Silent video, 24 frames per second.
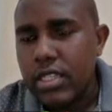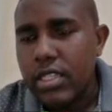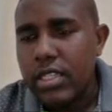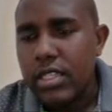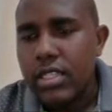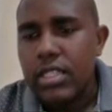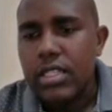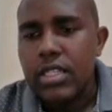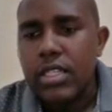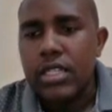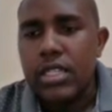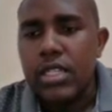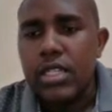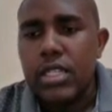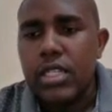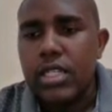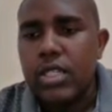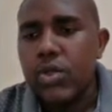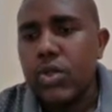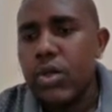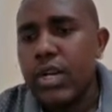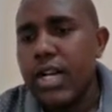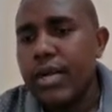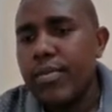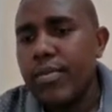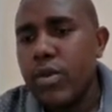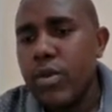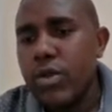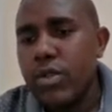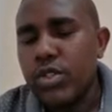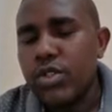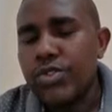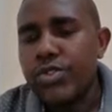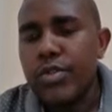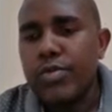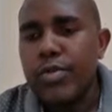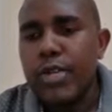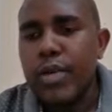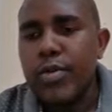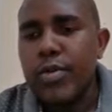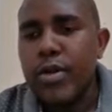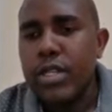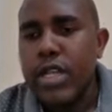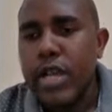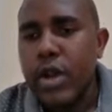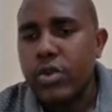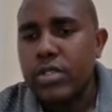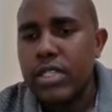into carbon to form carbon
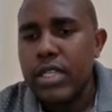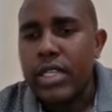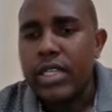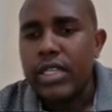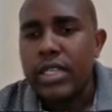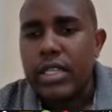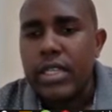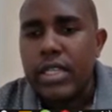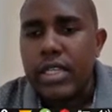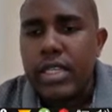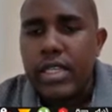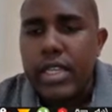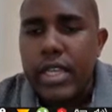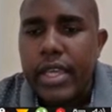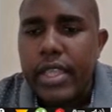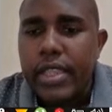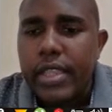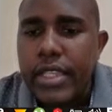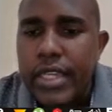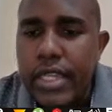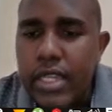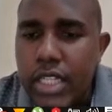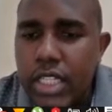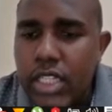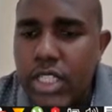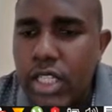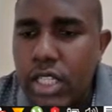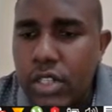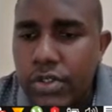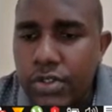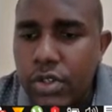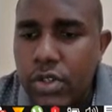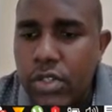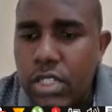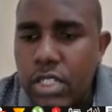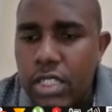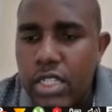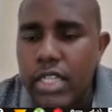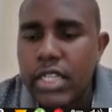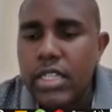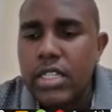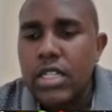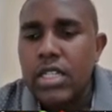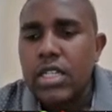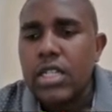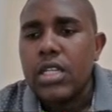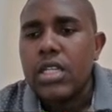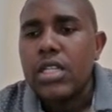dioxide, and the addition of oxygen
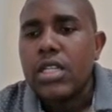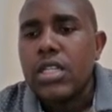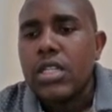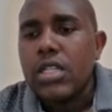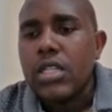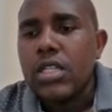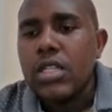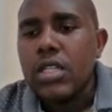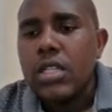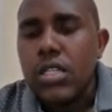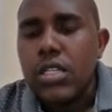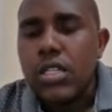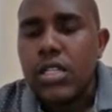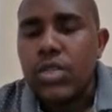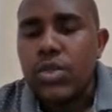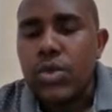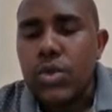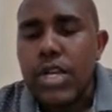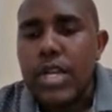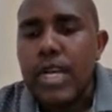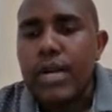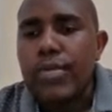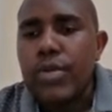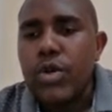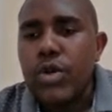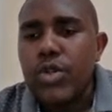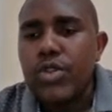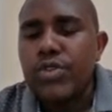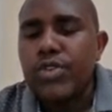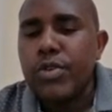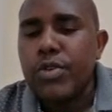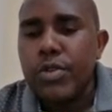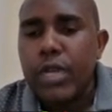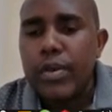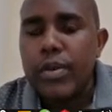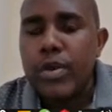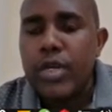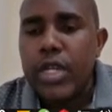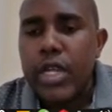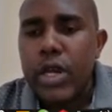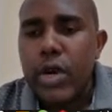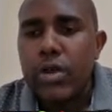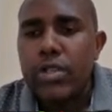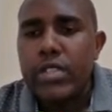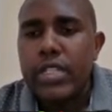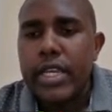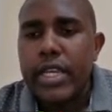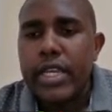to carbon to form carbon
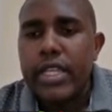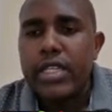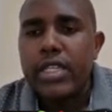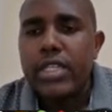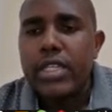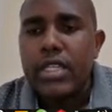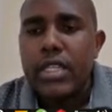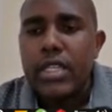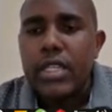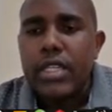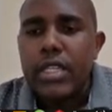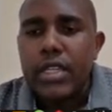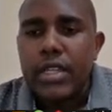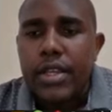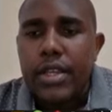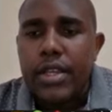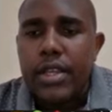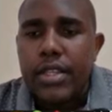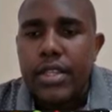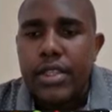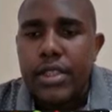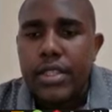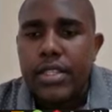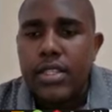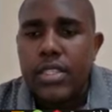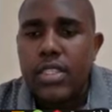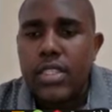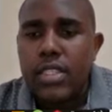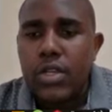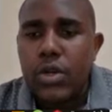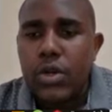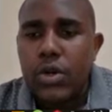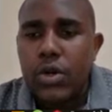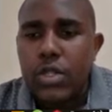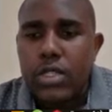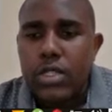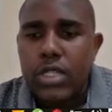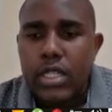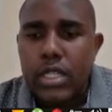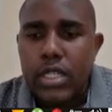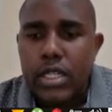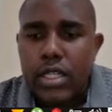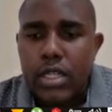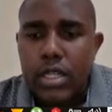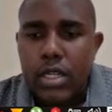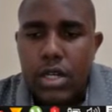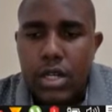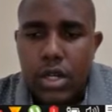dioxide, this is called
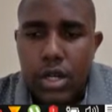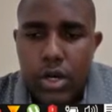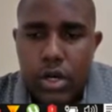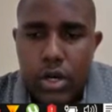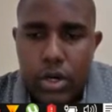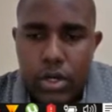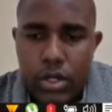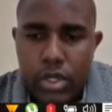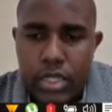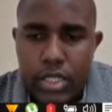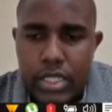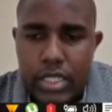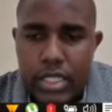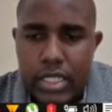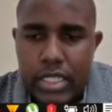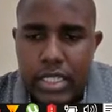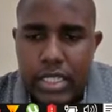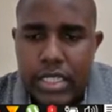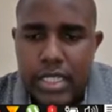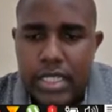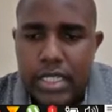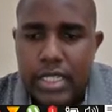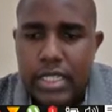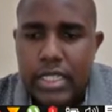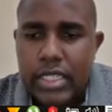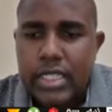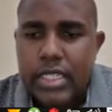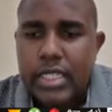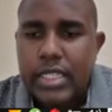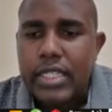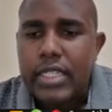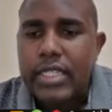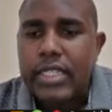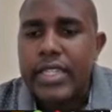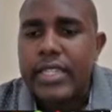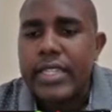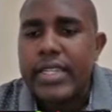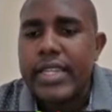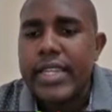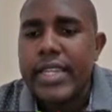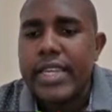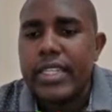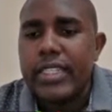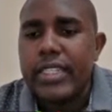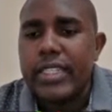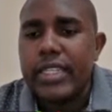oxidation,